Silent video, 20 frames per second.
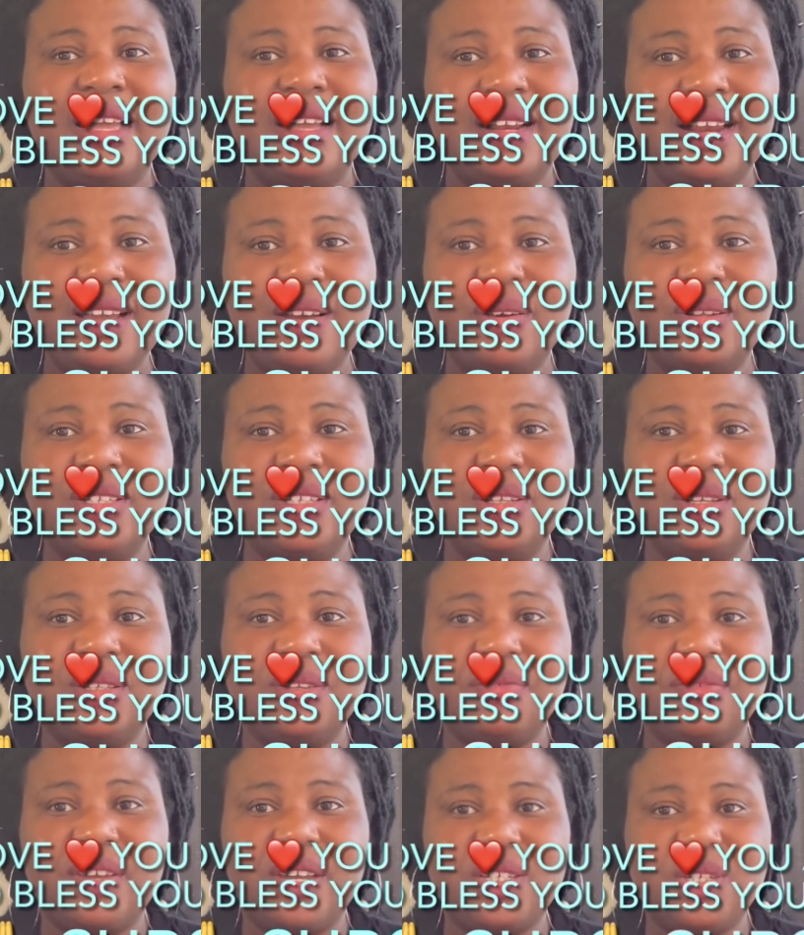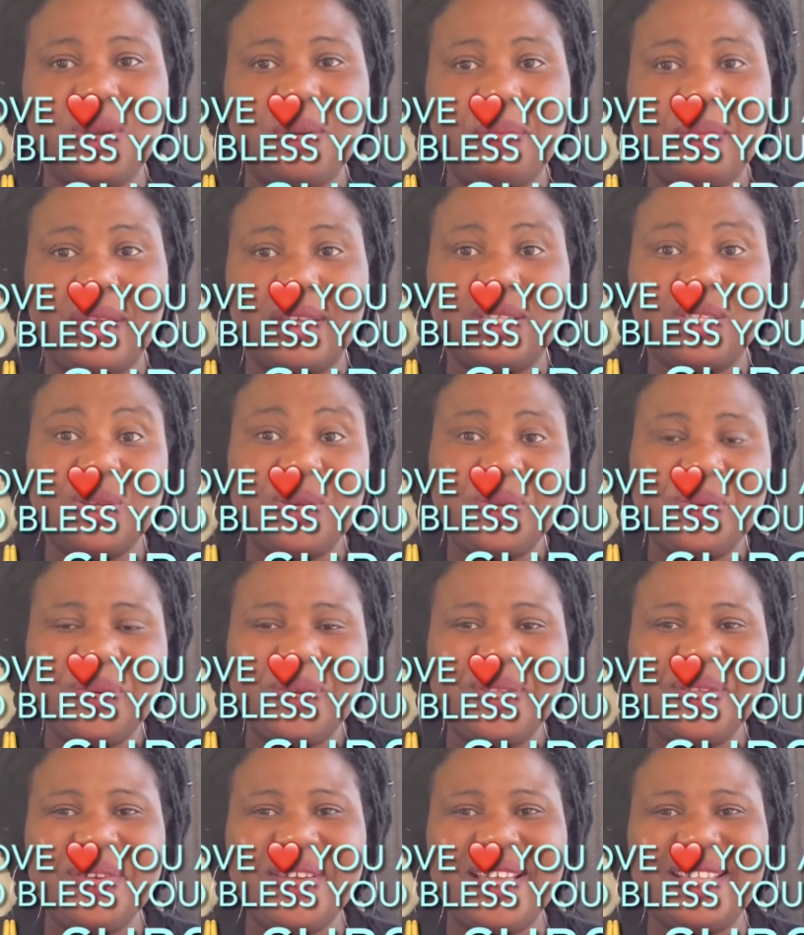Click on the notification bell so you
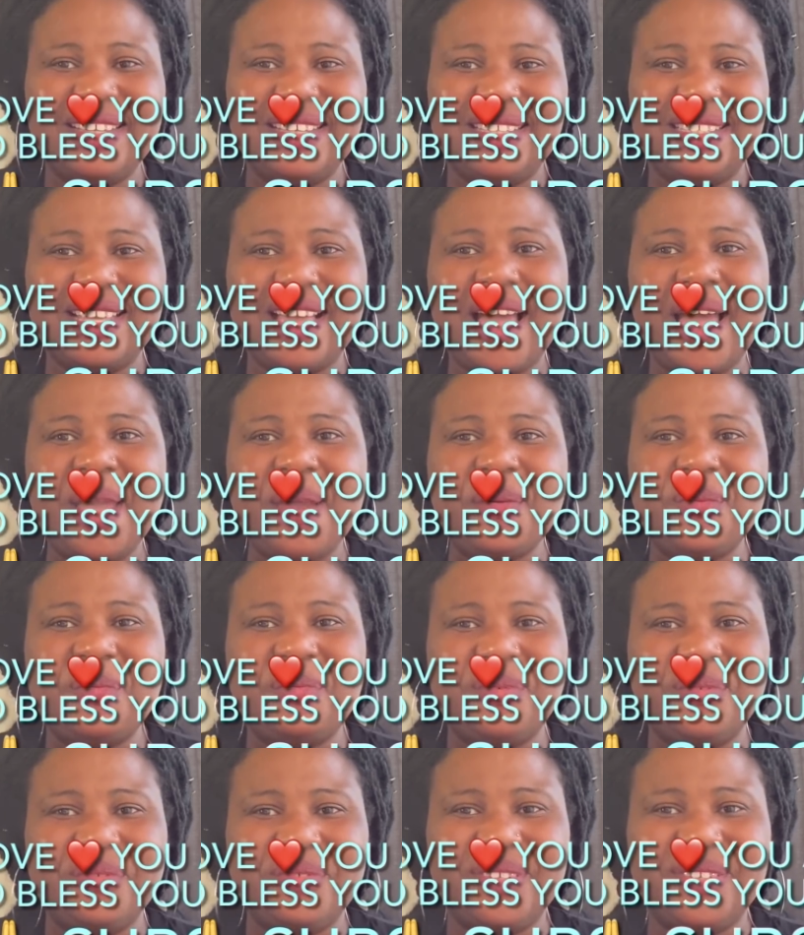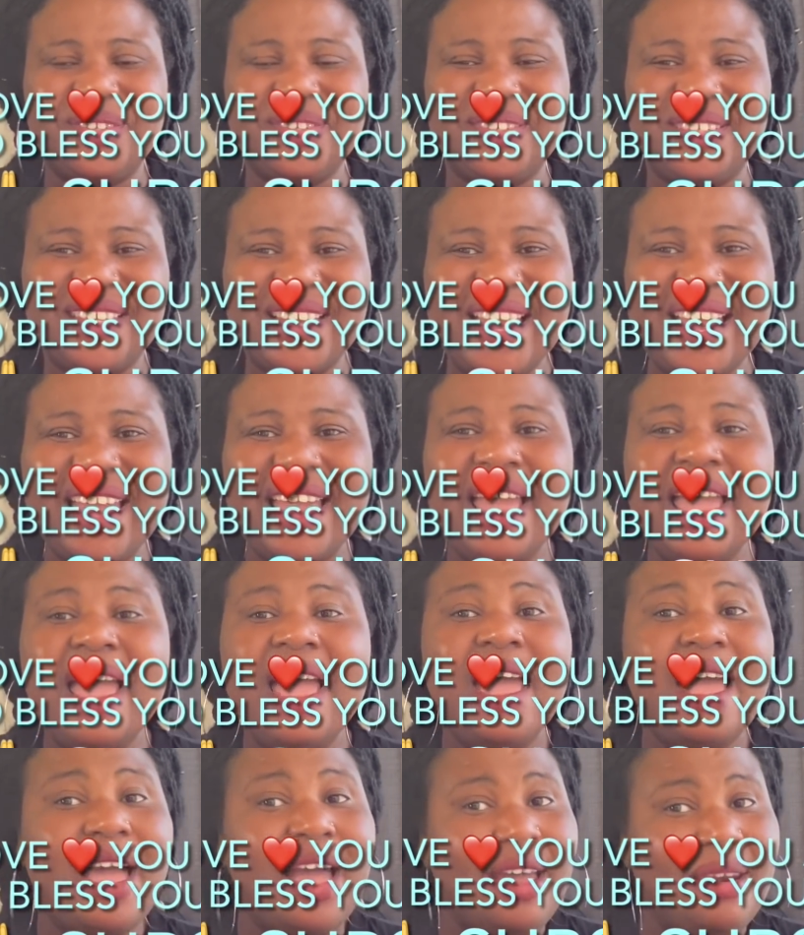will know anytime we put video here.
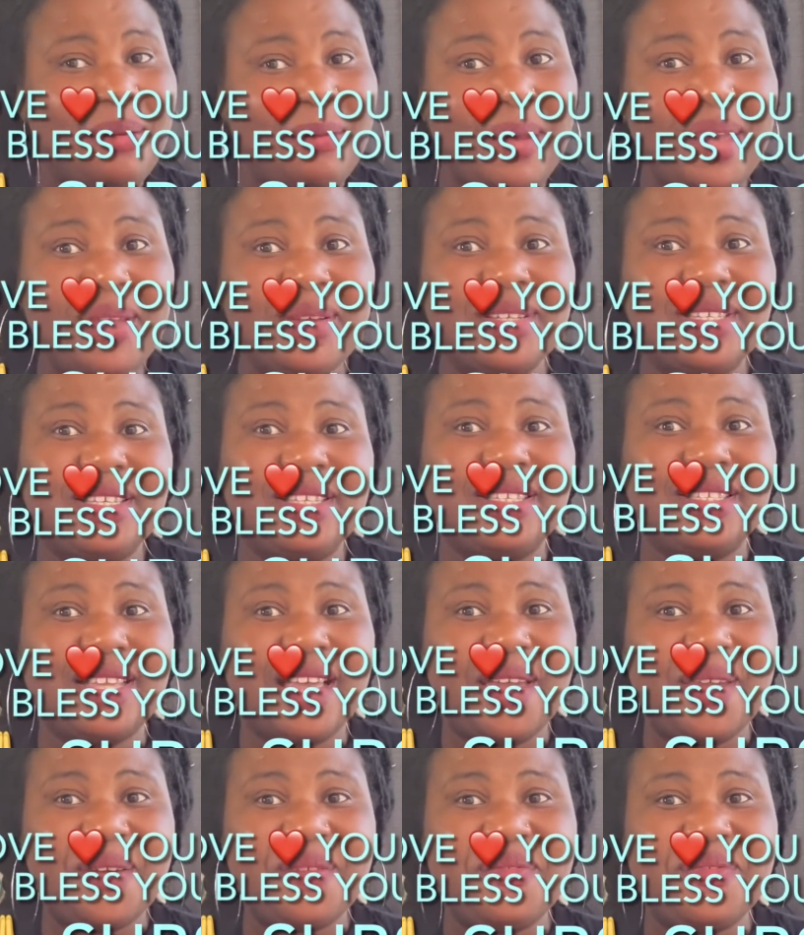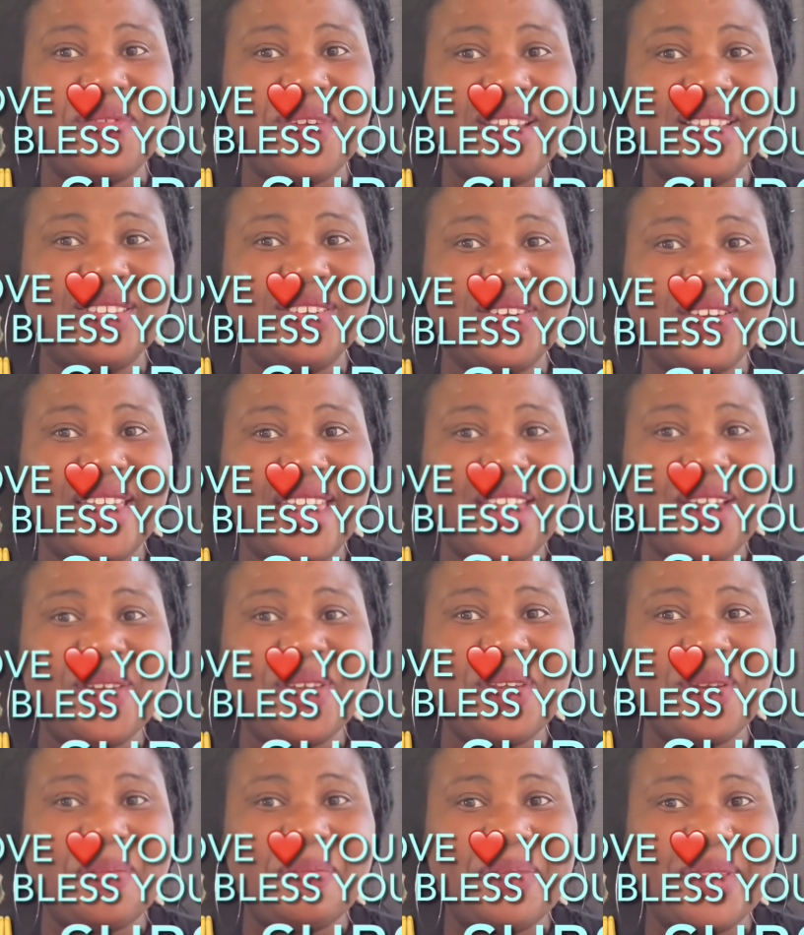I remain your sister, your friend, your girl,
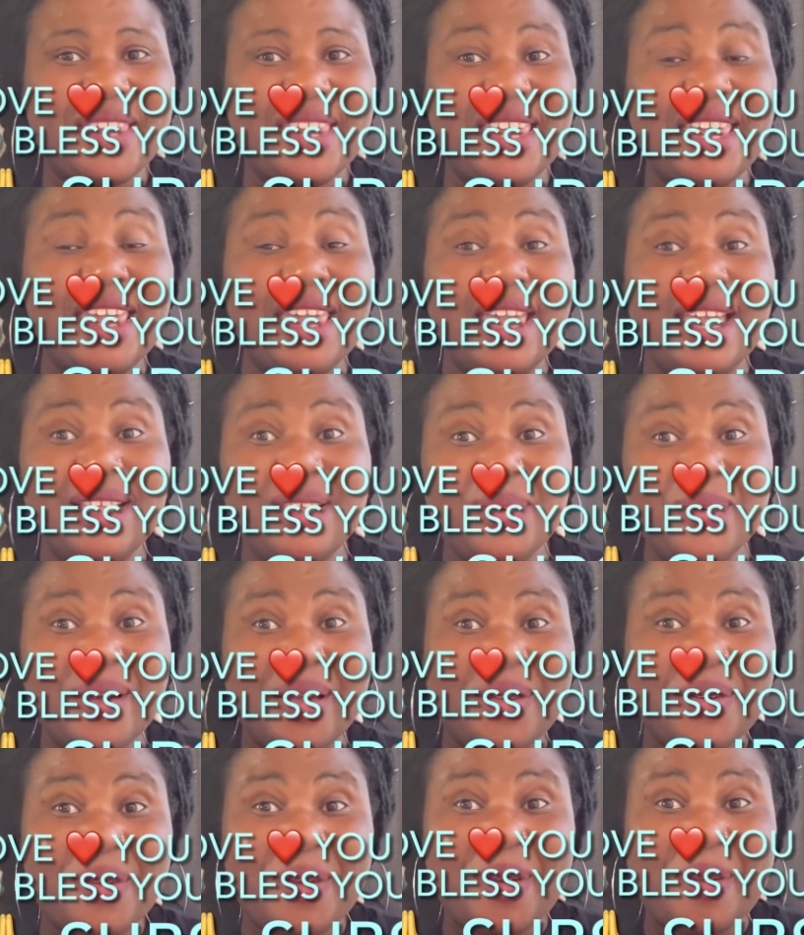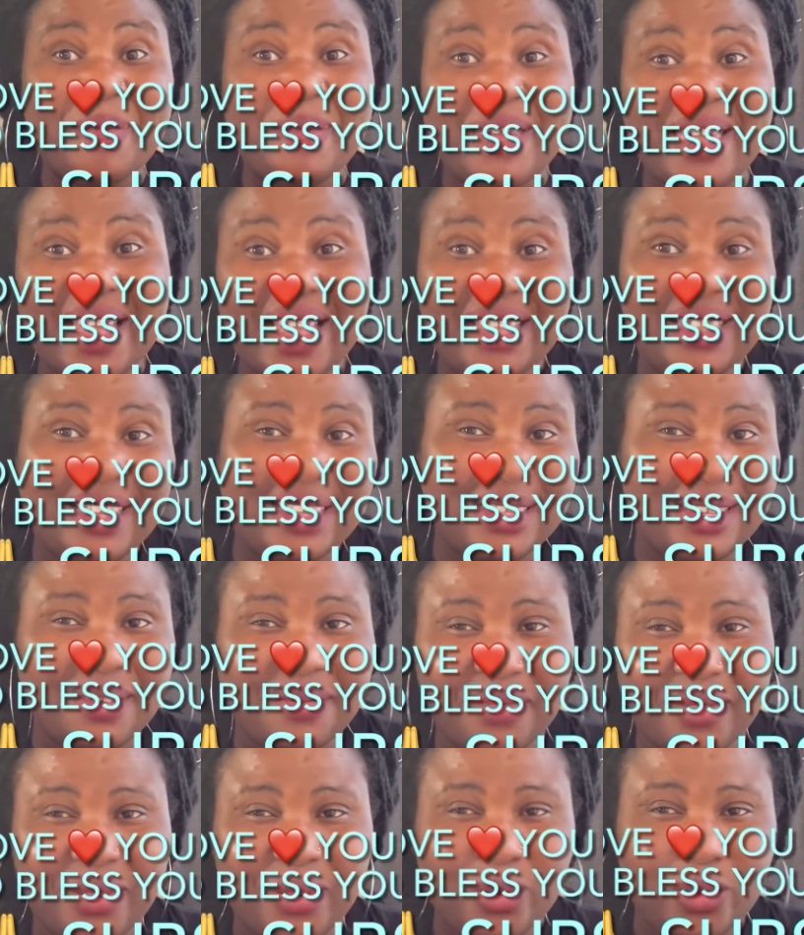your pikin. Anyone you call me, I did there
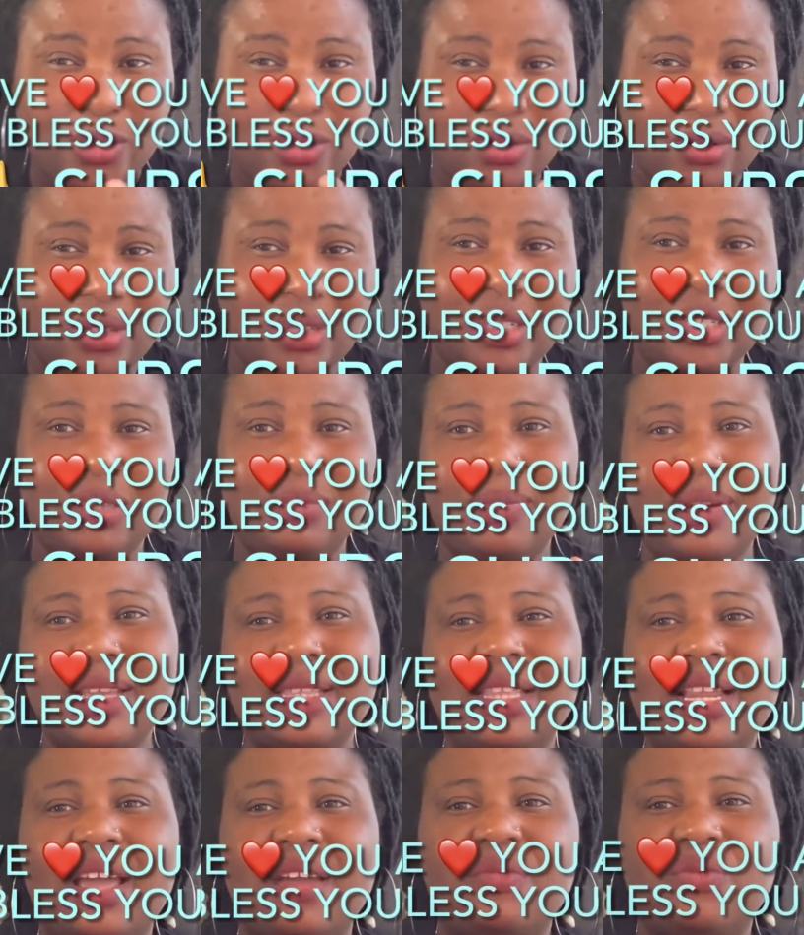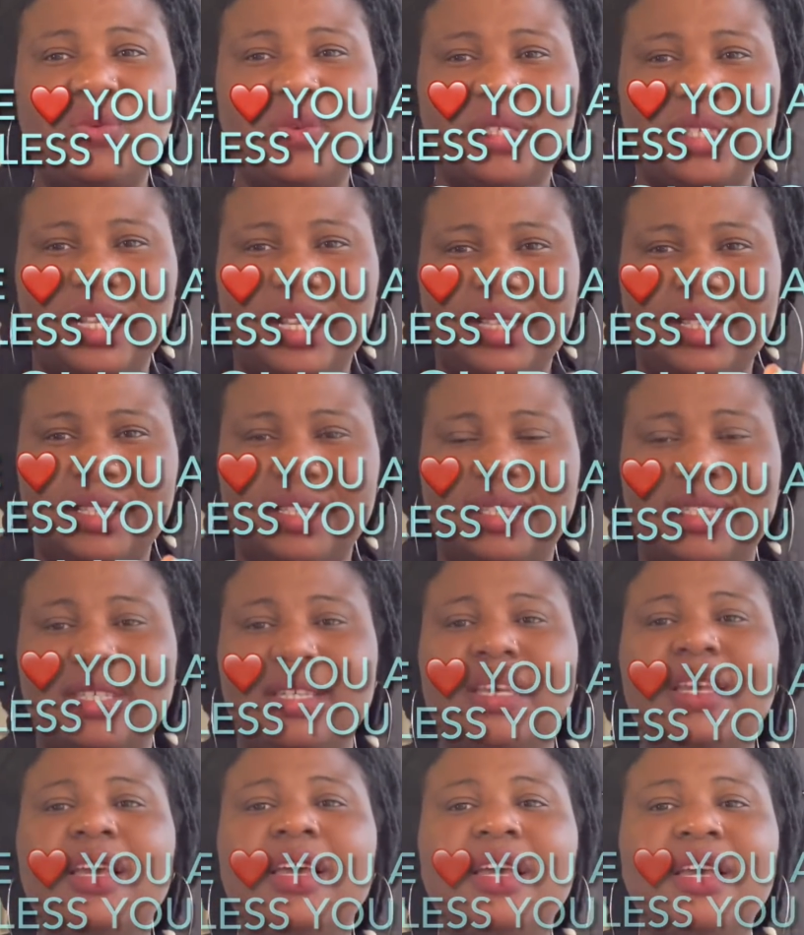for you. Children, bright life with Lady
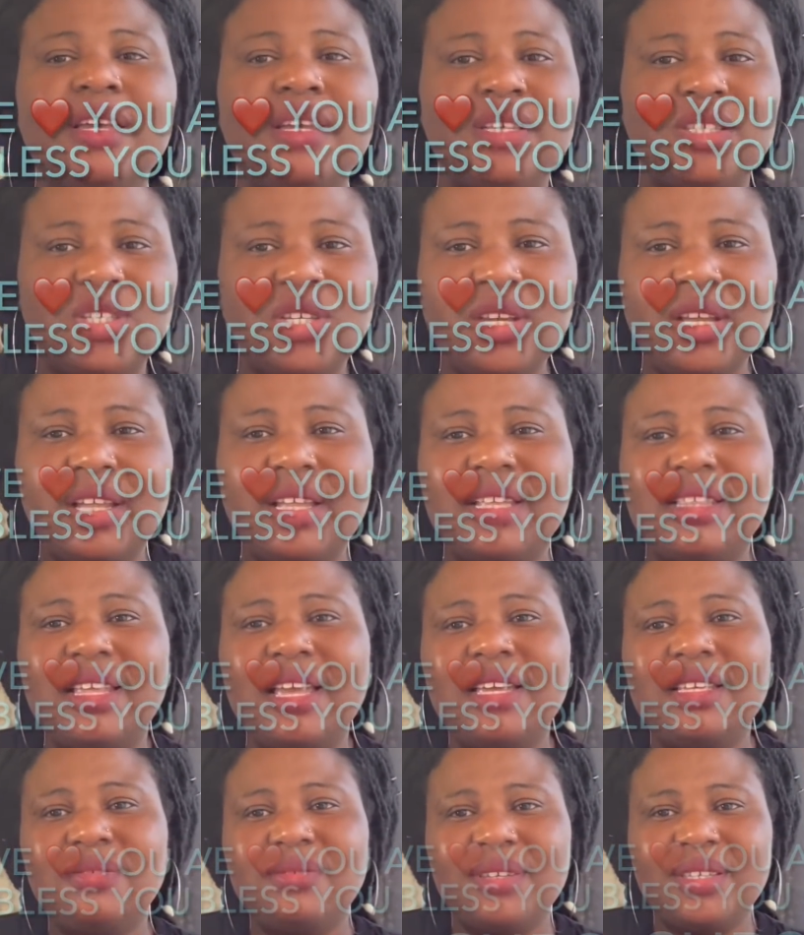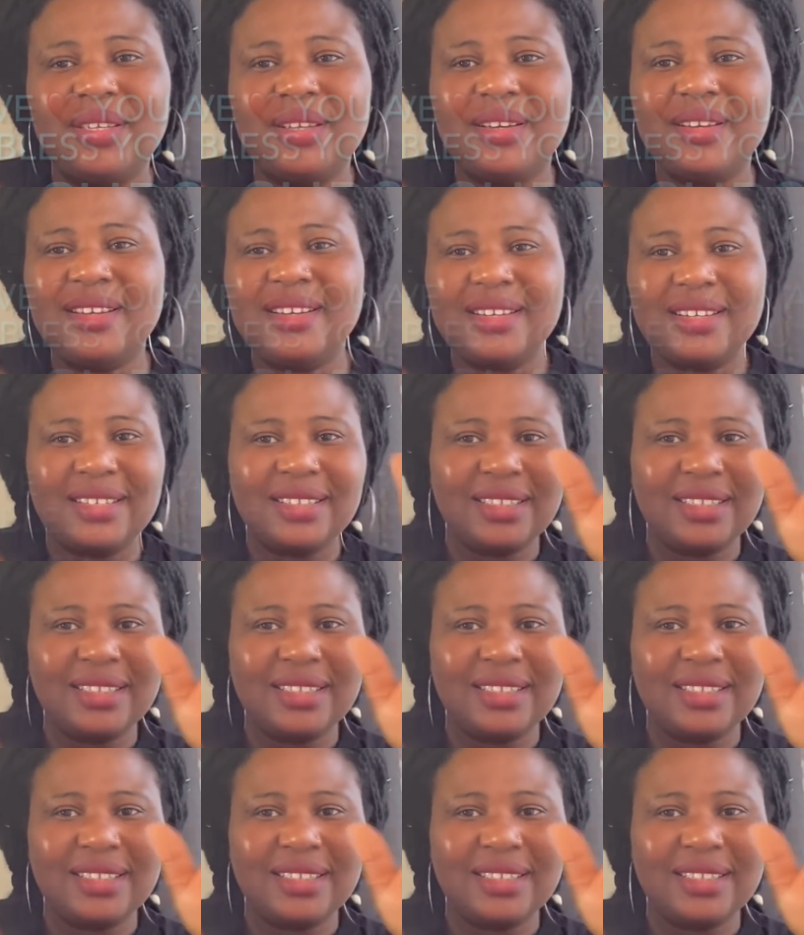T. See you on next video.